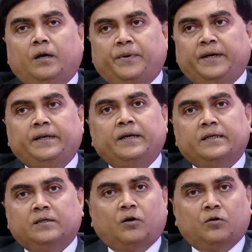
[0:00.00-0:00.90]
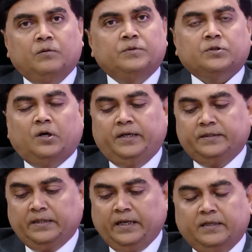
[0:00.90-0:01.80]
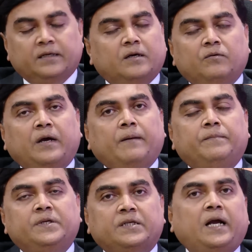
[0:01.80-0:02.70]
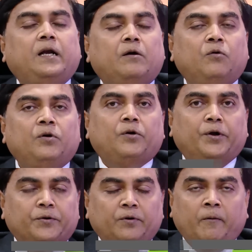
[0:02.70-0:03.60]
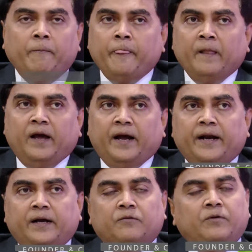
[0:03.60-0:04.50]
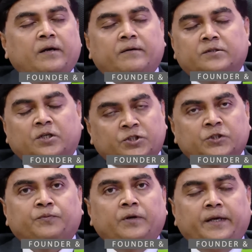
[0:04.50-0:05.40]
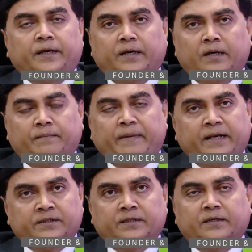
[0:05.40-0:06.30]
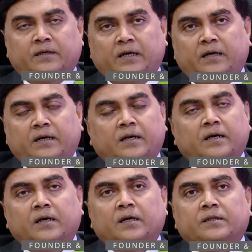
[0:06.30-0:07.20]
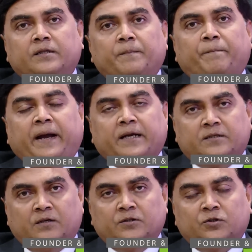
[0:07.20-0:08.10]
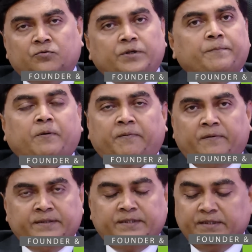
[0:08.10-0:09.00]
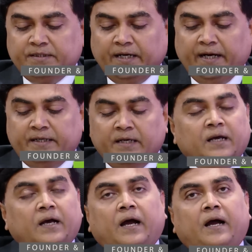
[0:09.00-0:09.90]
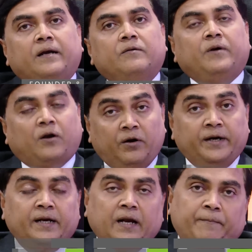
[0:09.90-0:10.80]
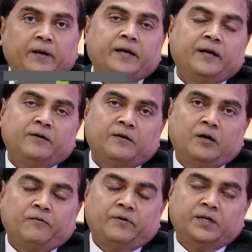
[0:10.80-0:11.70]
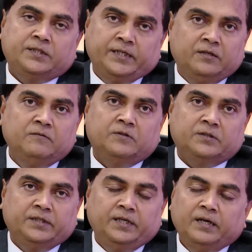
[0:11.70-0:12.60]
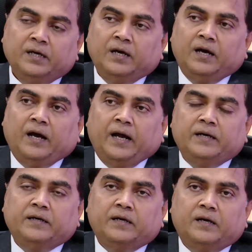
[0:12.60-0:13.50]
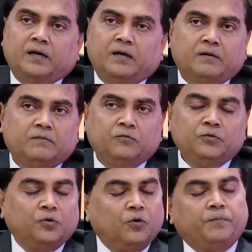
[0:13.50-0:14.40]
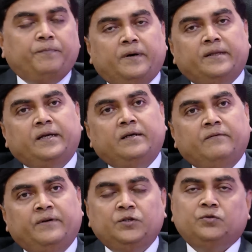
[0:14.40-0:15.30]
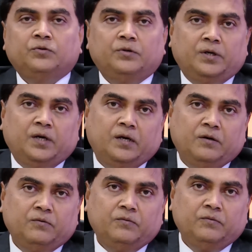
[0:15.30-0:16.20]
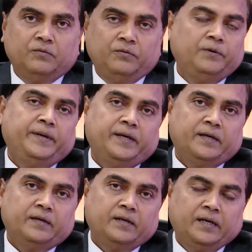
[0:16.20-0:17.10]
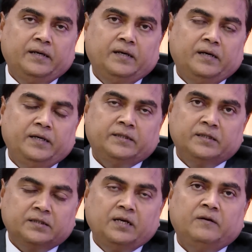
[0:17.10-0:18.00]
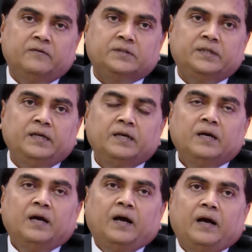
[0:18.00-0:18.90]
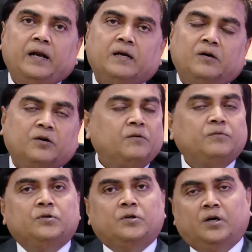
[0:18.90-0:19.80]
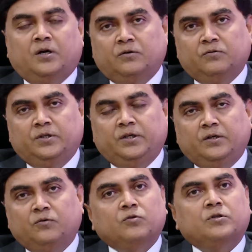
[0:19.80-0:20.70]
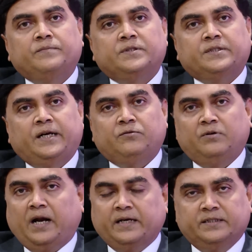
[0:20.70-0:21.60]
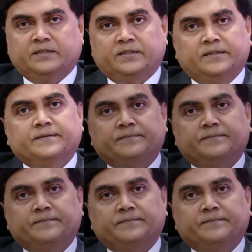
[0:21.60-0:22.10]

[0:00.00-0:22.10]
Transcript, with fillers: operating as an autonomous college, and we have designed our own curriculum, and we are successfully managing, and the impact on the student performance is great, and we are already an applicant for a state university, and we hope that very soon we will be an international university and contribute to the growth of the state to a large extent.